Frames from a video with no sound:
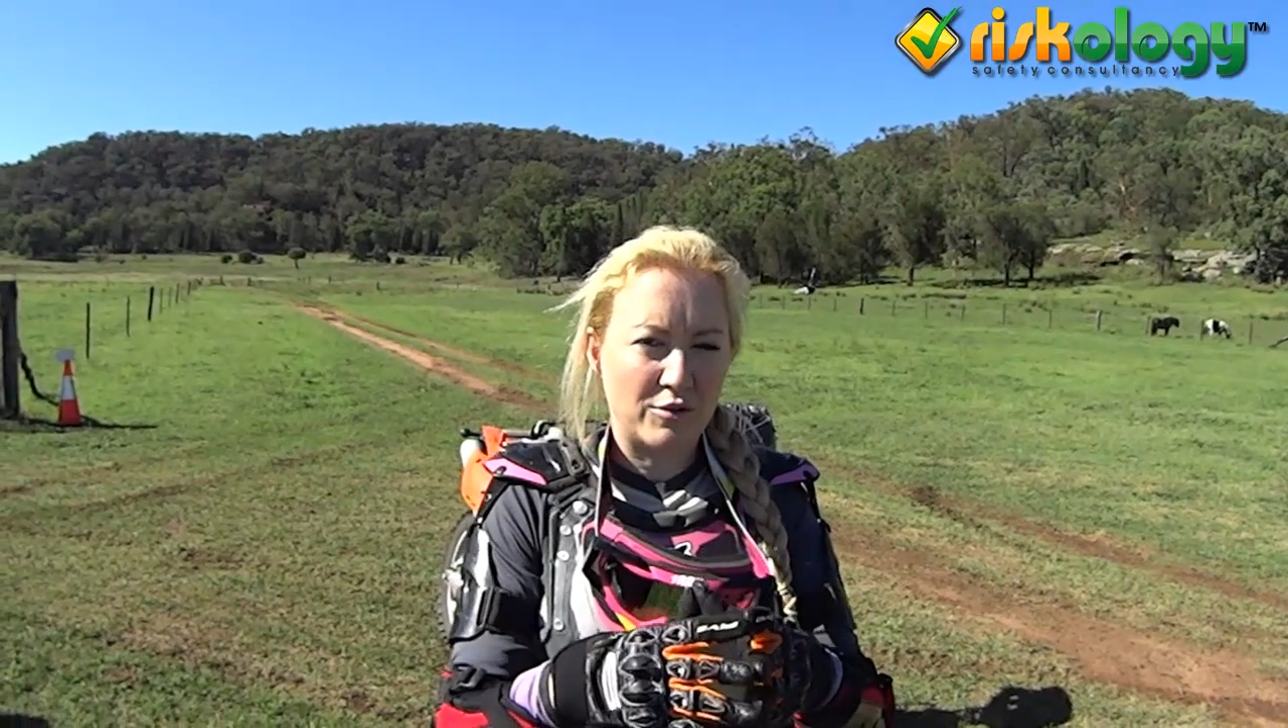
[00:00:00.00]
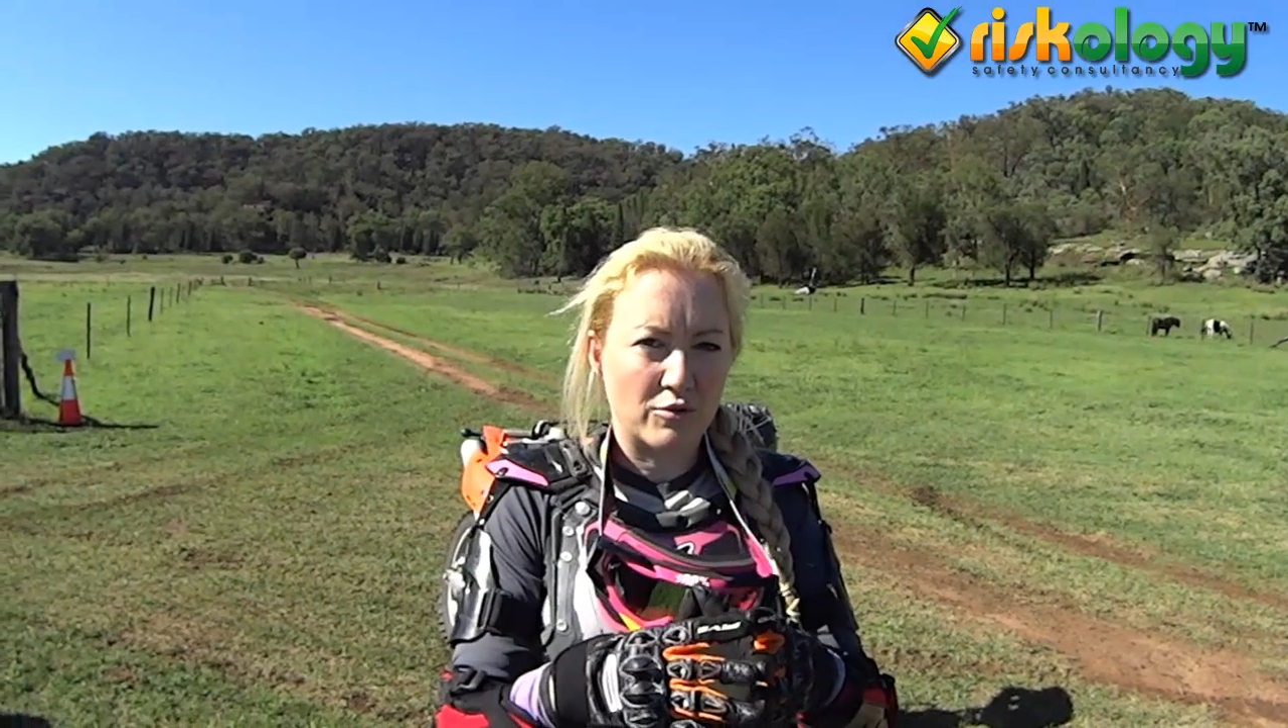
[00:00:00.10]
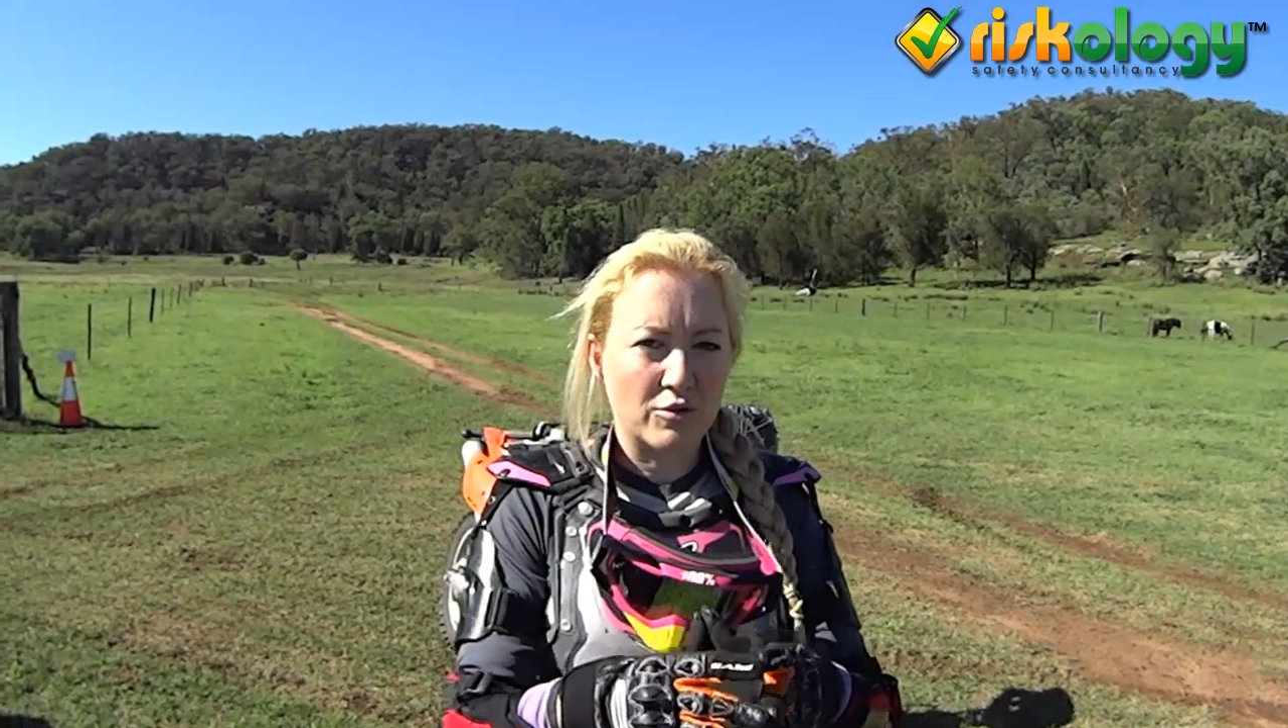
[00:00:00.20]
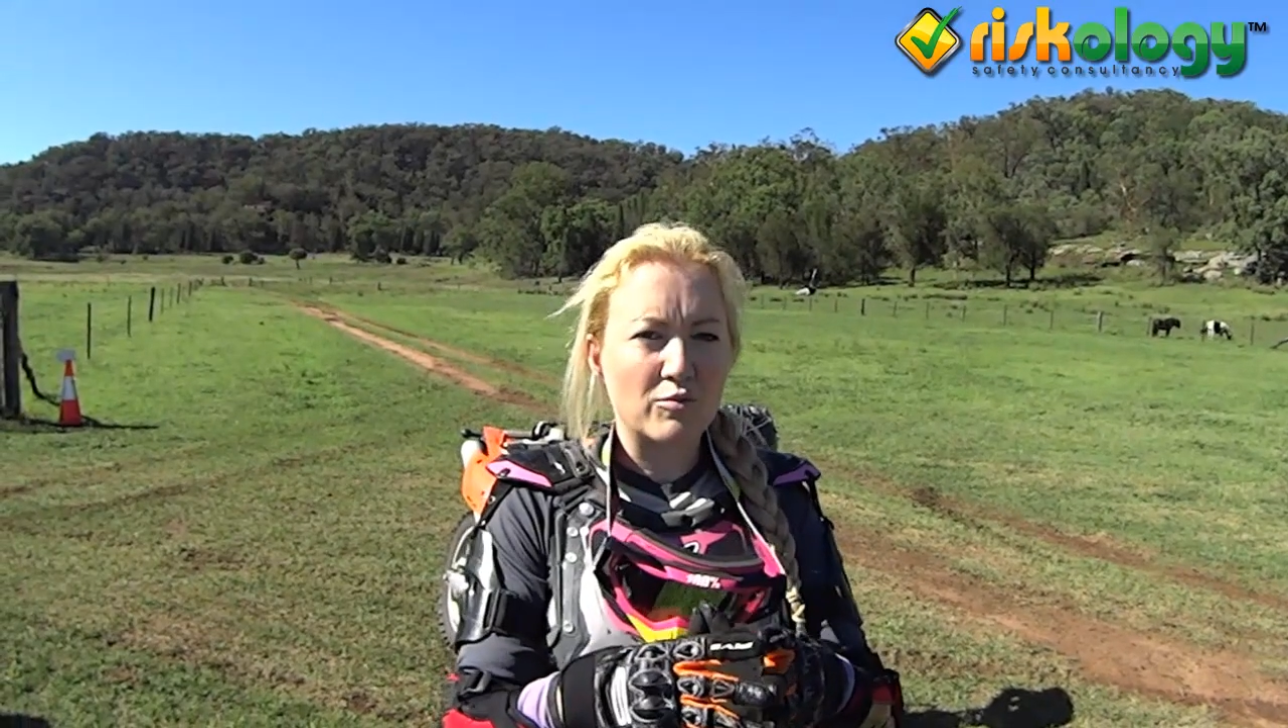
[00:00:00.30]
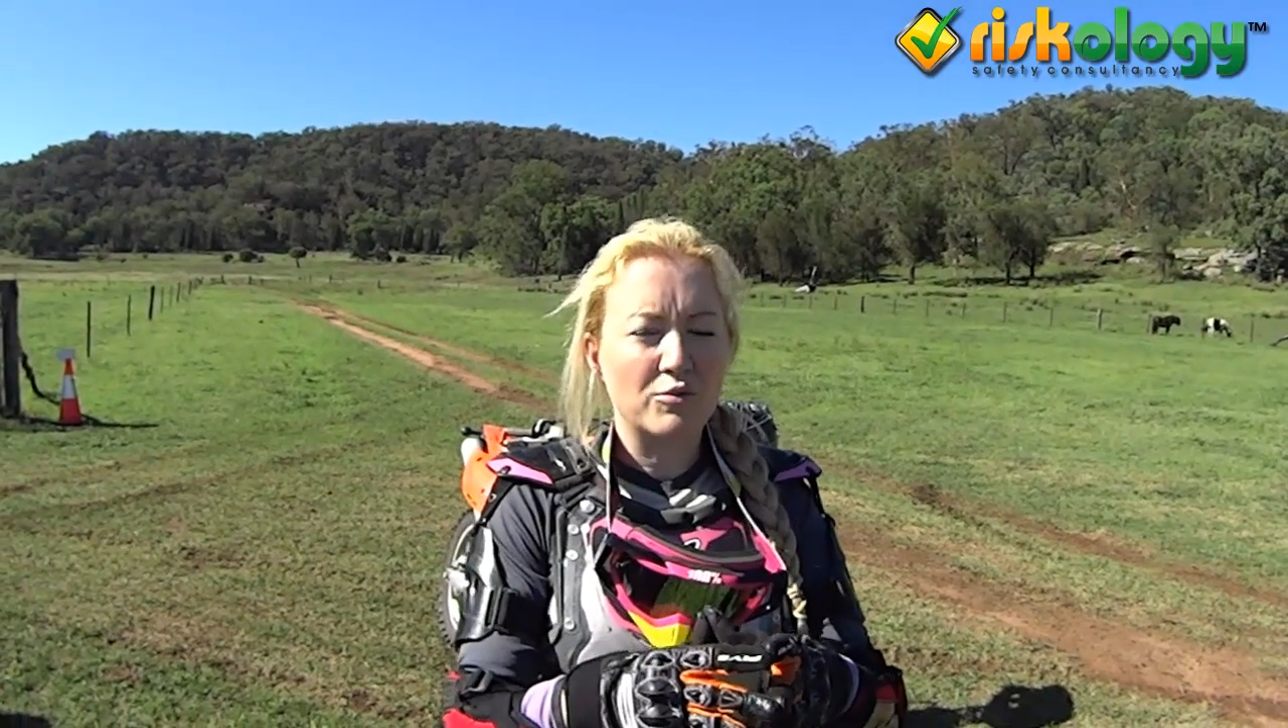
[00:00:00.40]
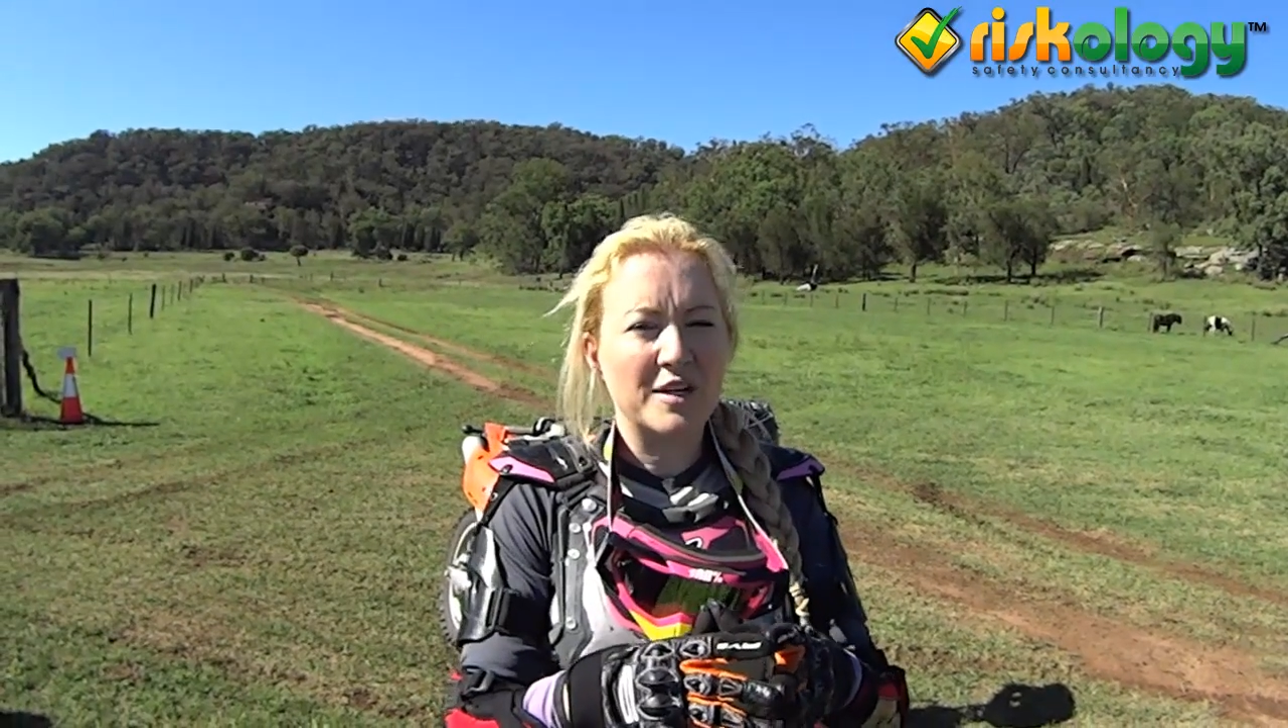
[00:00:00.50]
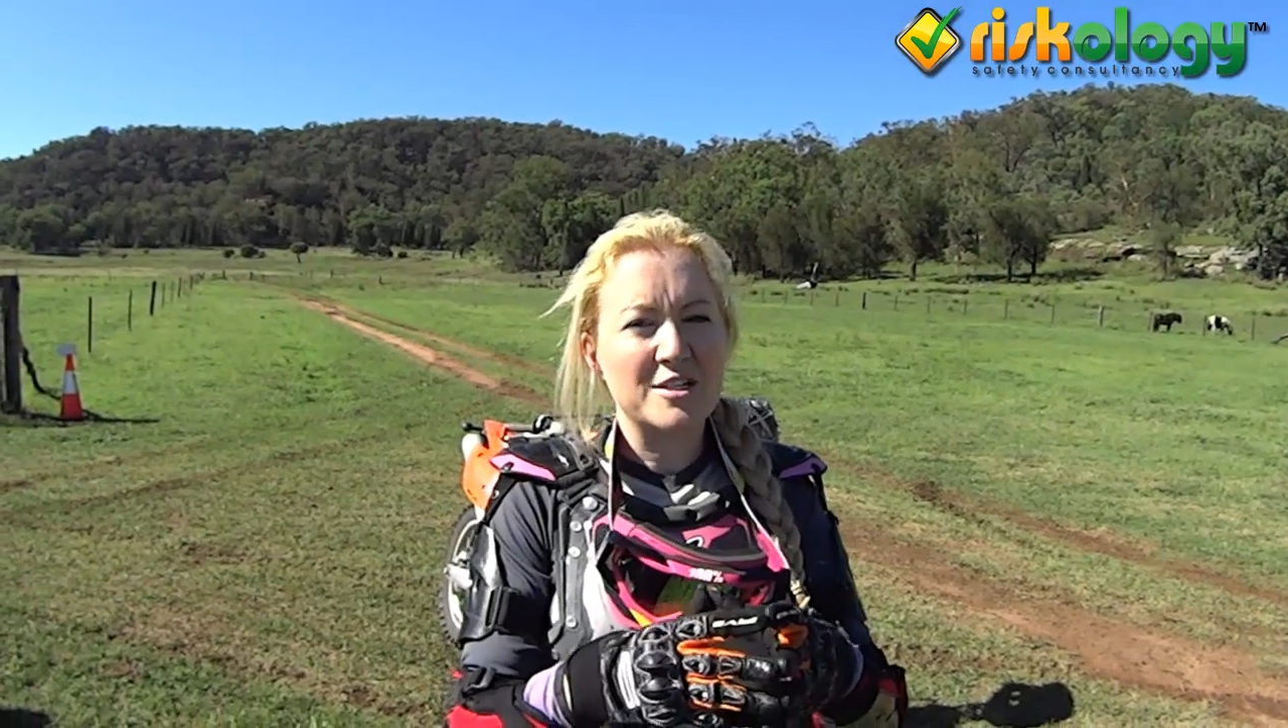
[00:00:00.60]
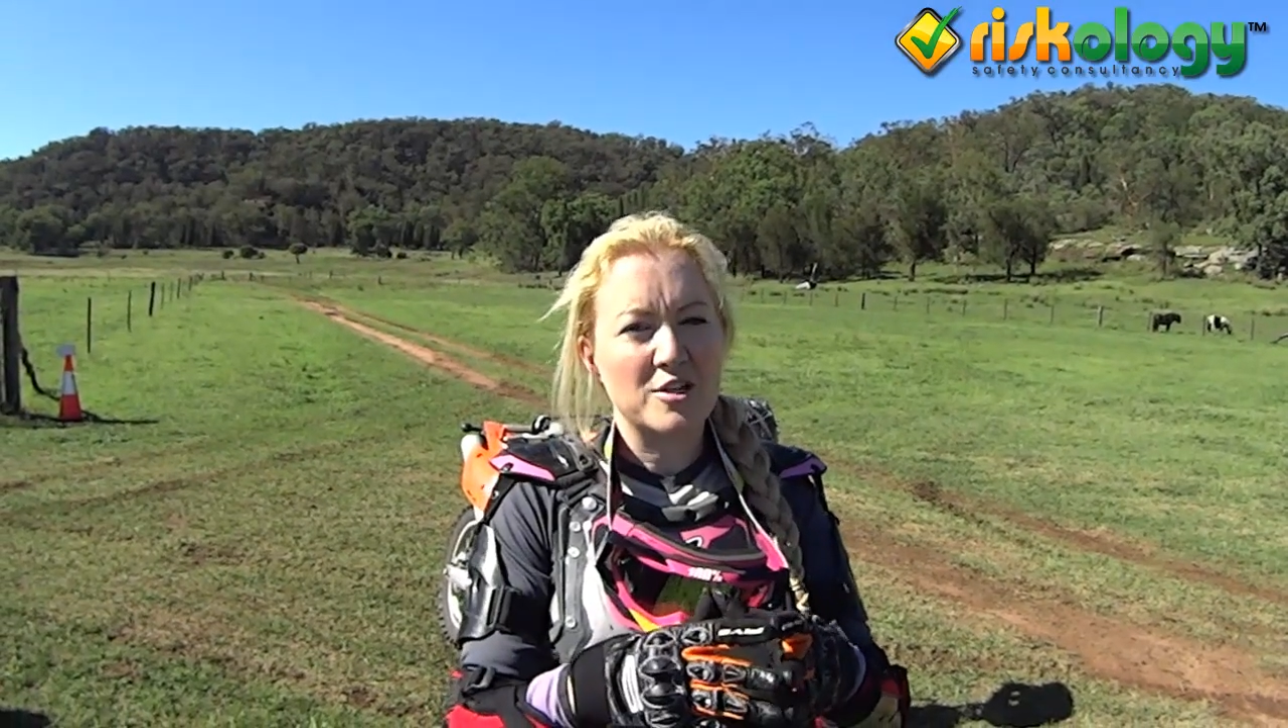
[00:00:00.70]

thought it would in